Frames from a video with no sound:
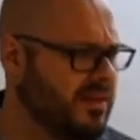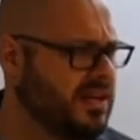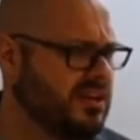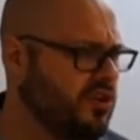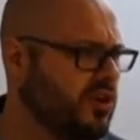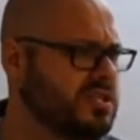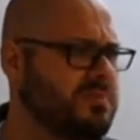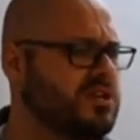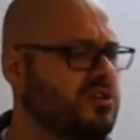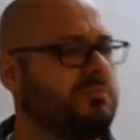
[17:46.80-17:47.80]
that he took,
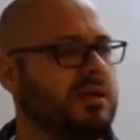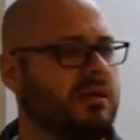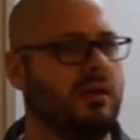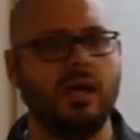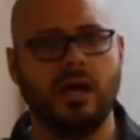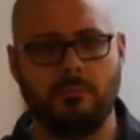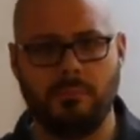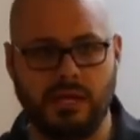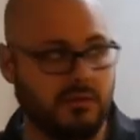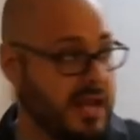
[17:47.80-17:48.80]
especially being,
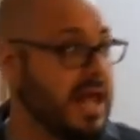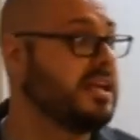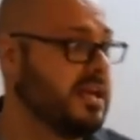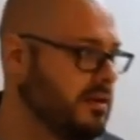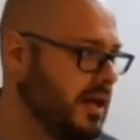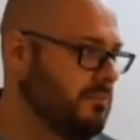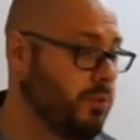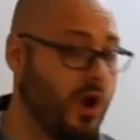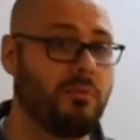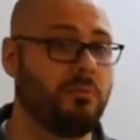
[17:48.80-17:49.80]
being naked and
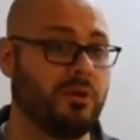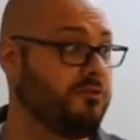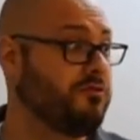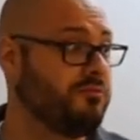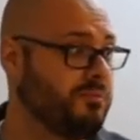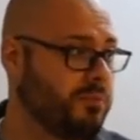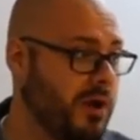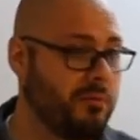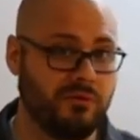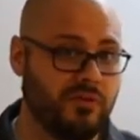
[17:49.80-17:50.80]
probably
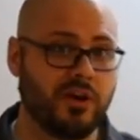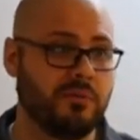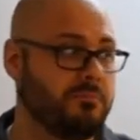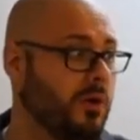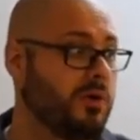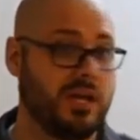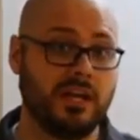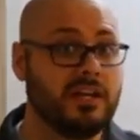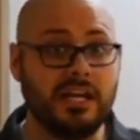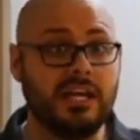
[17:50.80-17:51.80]
probably very bony. He
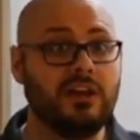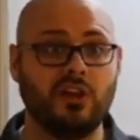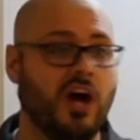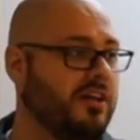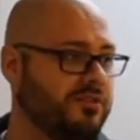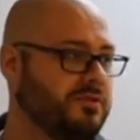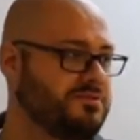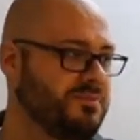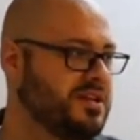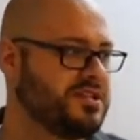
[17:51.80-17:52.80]
didn't eat a lot through his
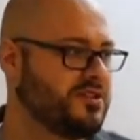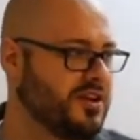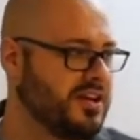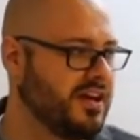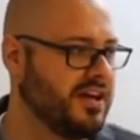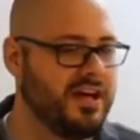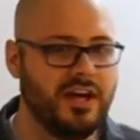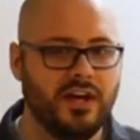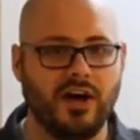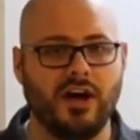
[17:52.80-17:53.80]
ministry. Uh,
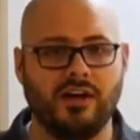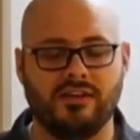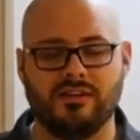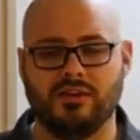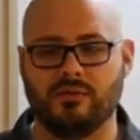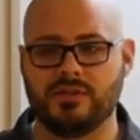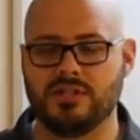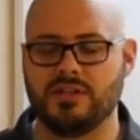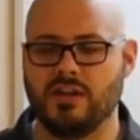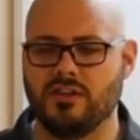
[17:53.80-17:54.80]
uh, the, was
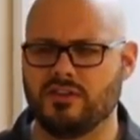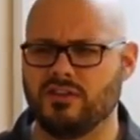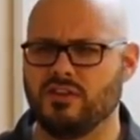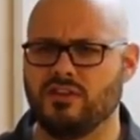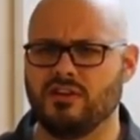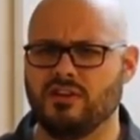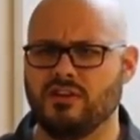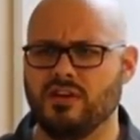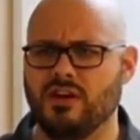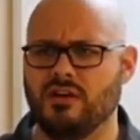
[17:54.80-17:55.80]
it uh, the the
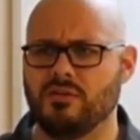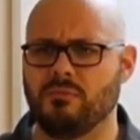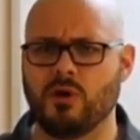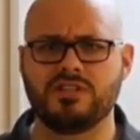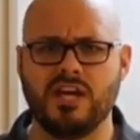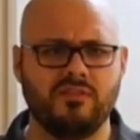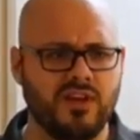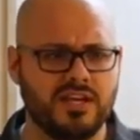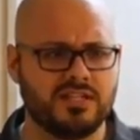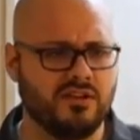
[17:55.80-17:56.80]
the, uh, the birds have
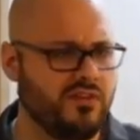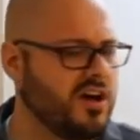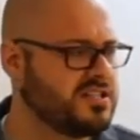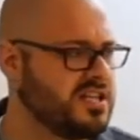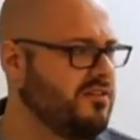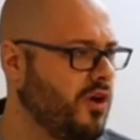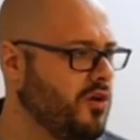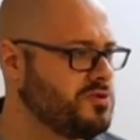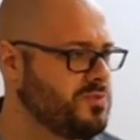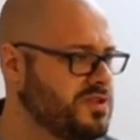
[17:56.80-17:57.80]
nests and the foxes have
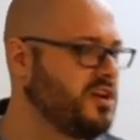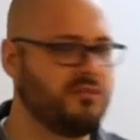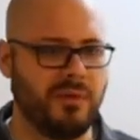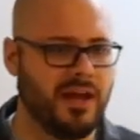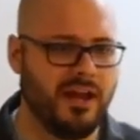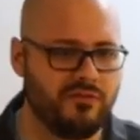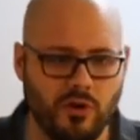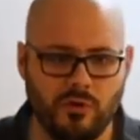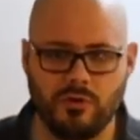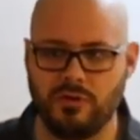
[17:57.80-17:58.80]
holes, but the Son of Man hath
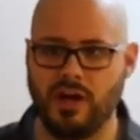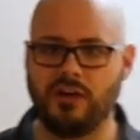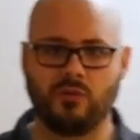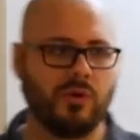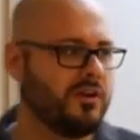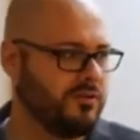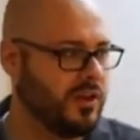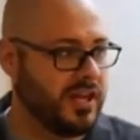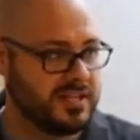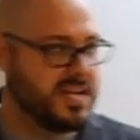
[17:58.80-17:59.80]
no, not to where
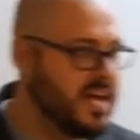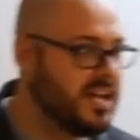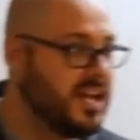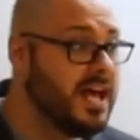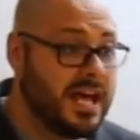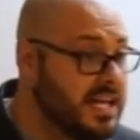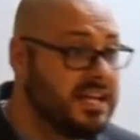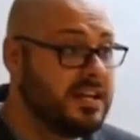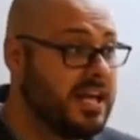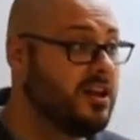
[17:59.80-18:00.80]
lay his head. He
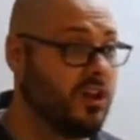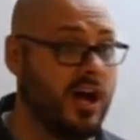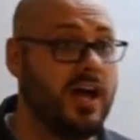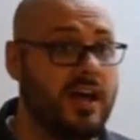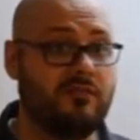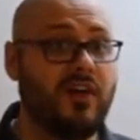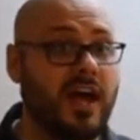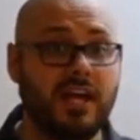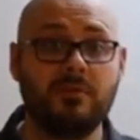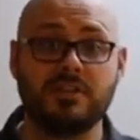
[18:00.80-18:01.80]
didn't eat a lot. In fact,
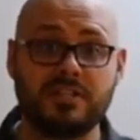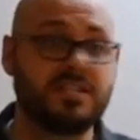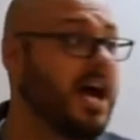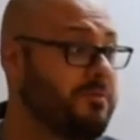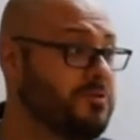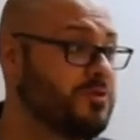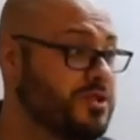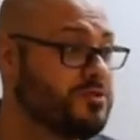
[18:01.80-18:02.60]
him and his disciples would just